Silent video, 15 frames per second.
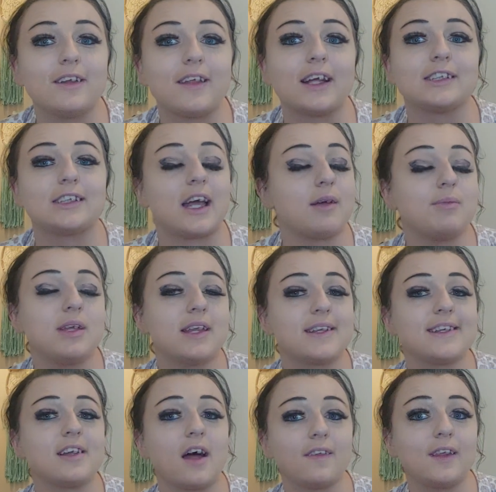
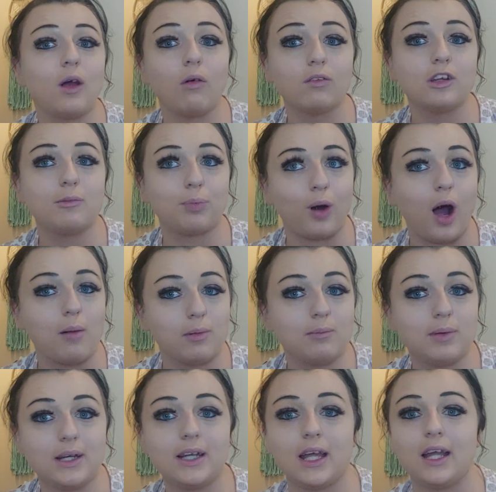That's not the only problem
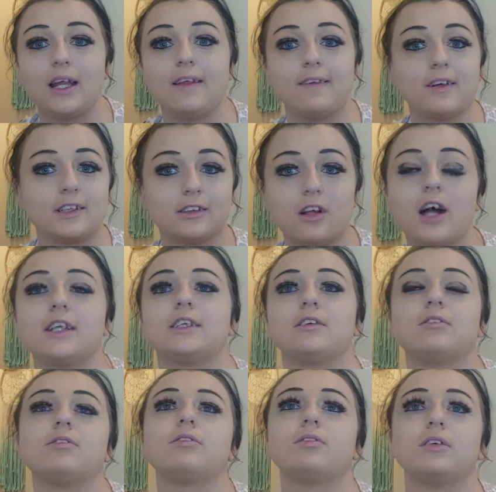in dating. There's lots of